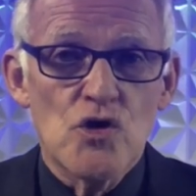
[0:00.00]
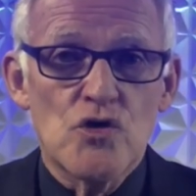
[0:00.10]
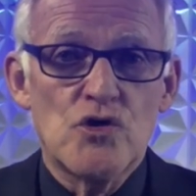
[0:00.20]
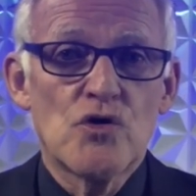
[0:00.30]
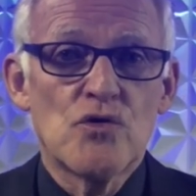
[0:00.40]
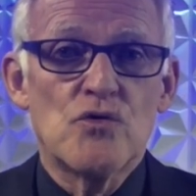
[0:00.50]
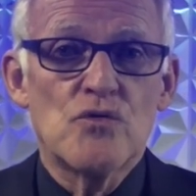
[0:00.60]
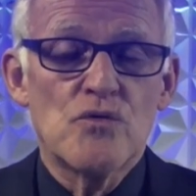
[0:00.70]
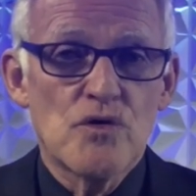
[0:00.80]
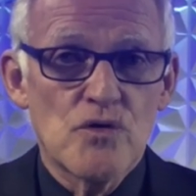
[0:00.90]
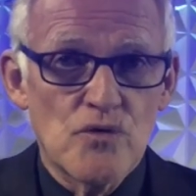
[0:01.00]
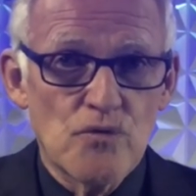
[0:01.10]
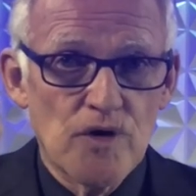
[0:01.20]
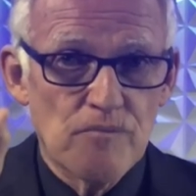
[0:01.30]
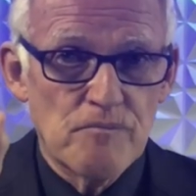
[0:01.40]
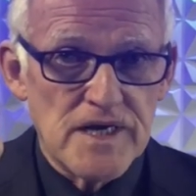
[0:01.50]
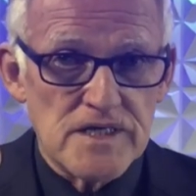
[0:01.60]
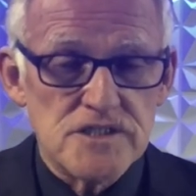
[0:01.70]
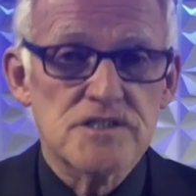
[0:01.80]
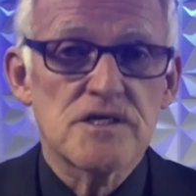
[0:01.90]
you will
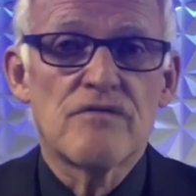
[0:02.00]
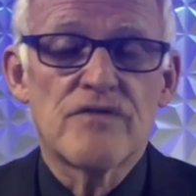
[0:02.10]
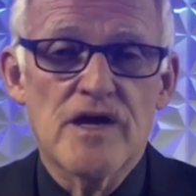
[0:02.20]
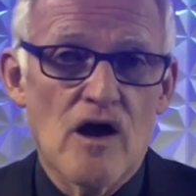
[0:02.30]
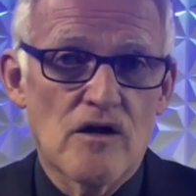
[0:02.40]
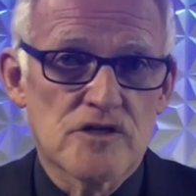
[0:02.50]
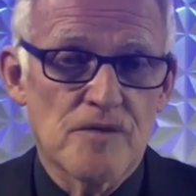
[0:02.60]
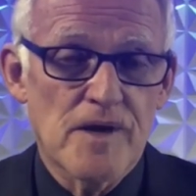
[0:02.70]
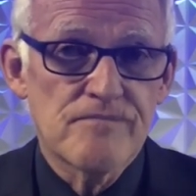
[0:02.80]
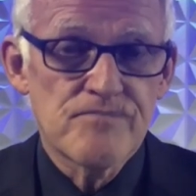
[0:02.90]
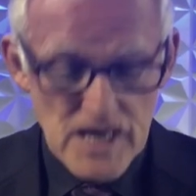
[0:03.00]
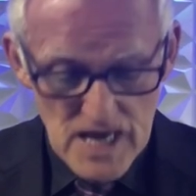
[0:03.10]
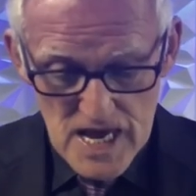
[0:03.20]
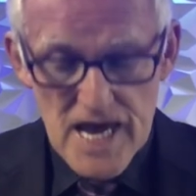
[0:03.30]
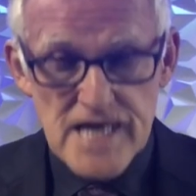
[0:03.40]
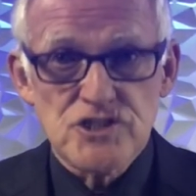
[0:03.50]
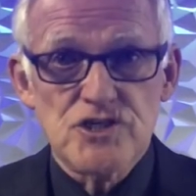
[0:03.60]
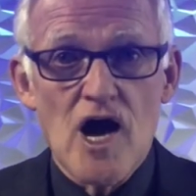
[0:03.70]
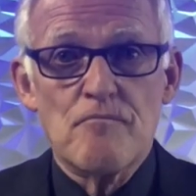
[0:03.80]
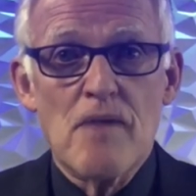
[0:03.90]
miss the ultimate. It's
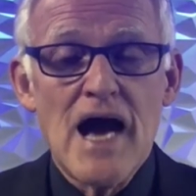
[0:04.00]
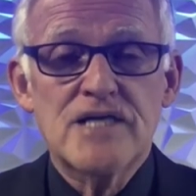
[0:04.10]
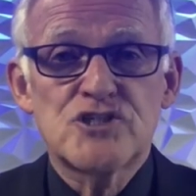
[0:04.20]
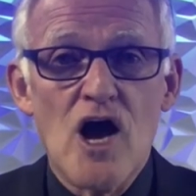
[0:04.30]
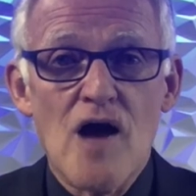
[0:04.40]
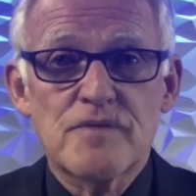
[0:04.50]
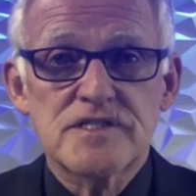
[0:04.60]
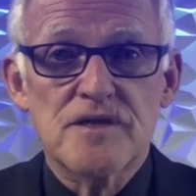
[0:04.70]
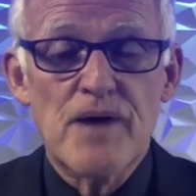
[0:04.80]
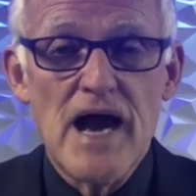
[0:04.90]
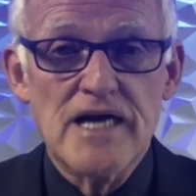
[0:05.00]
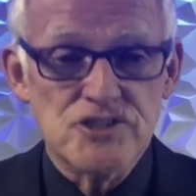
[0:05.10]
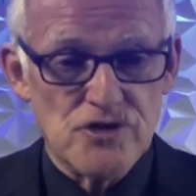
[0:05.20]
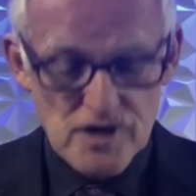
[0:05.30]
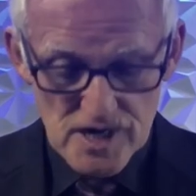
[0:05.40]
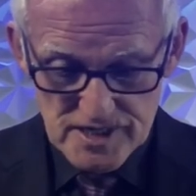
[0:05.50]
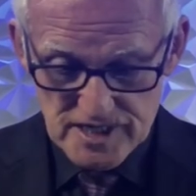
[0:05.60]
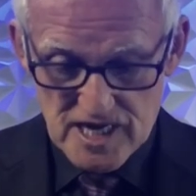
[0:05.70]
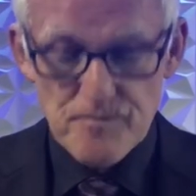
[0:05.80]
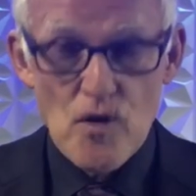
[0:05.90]
not my job as the pastor to
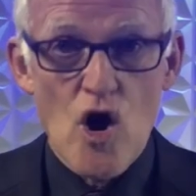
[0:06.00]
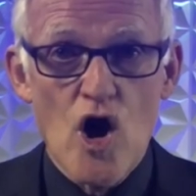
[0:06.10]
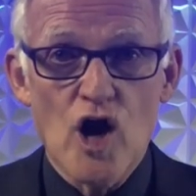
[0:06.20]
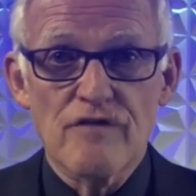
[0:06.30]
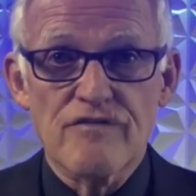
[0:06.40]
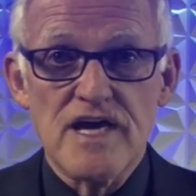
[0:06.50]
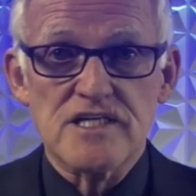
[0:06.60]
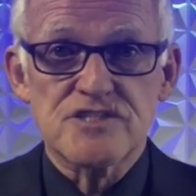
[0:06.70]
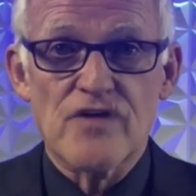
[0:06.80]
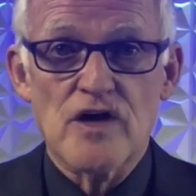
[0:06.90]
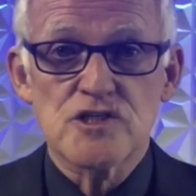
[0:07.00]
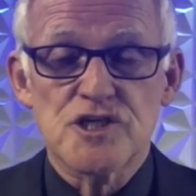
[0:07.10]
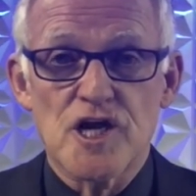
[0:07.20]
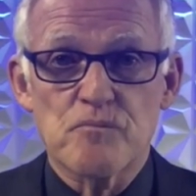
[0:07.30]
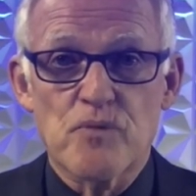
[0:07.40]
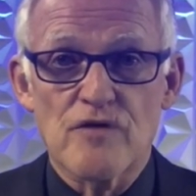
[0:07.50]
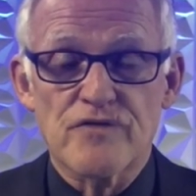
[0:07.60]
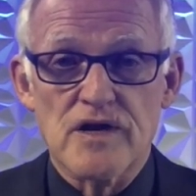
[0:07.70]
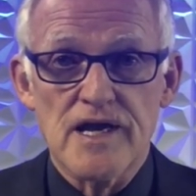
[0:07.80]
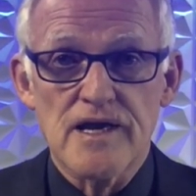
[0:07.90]
keep all of this functioning
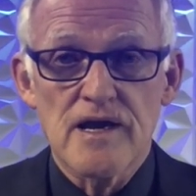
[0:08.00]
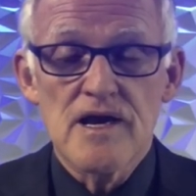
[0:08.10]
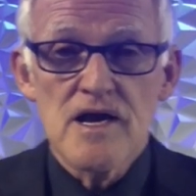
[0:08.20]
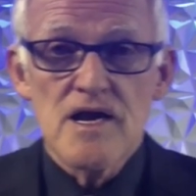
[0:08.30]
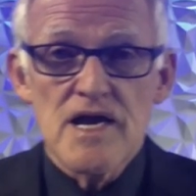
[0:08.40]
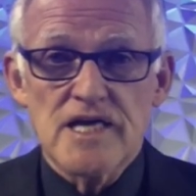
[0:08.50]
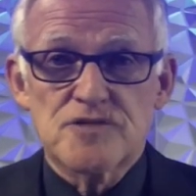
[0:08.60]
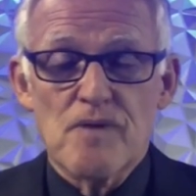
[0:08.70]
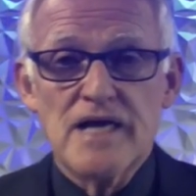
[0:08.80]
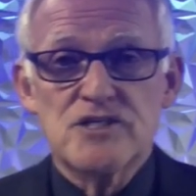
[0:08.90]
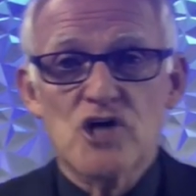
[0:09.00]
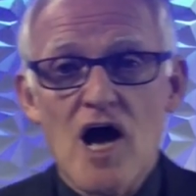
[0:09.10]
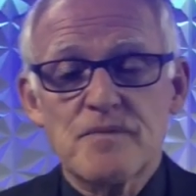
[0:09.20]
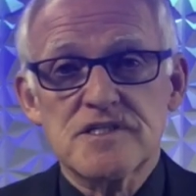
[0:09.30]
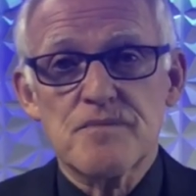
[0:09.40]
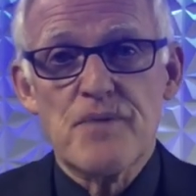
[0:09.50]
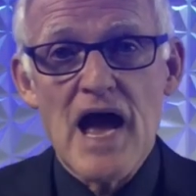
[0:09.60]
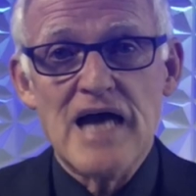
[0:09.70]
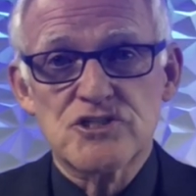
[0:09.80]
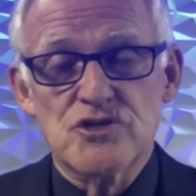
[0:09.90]
perfectly. It's my job as the
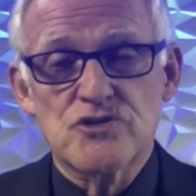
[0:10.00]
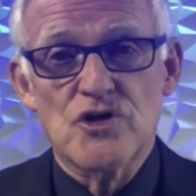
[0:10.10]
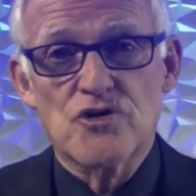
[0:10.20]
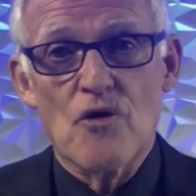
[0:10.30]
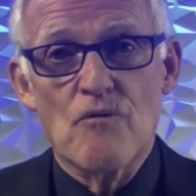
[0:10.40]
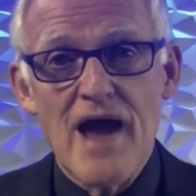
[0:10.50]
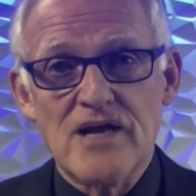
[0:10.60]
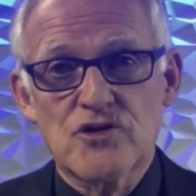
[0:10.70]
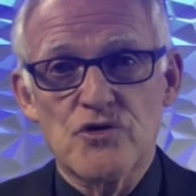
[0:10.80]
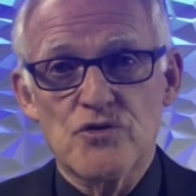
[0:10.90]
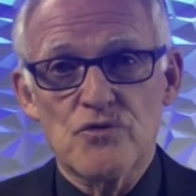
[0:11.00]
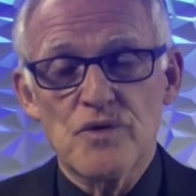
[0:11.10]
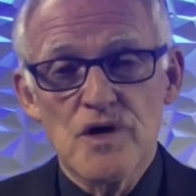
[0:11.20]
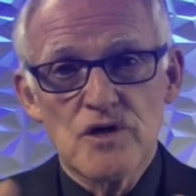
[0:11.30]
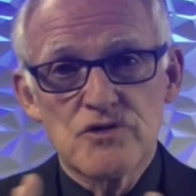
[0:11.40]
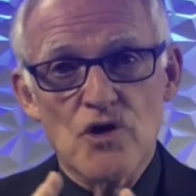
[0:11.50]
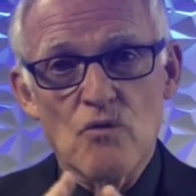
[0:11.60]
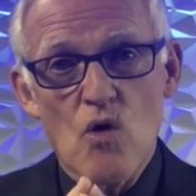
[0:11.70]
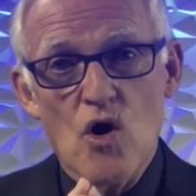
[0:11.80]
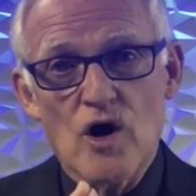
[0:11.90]
pastor to direct you
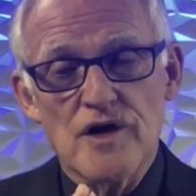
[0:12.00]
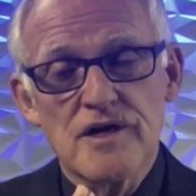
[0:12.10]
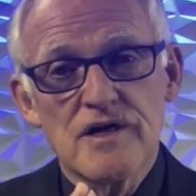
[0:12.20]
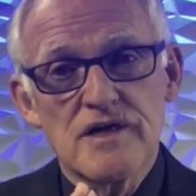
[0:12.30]
toward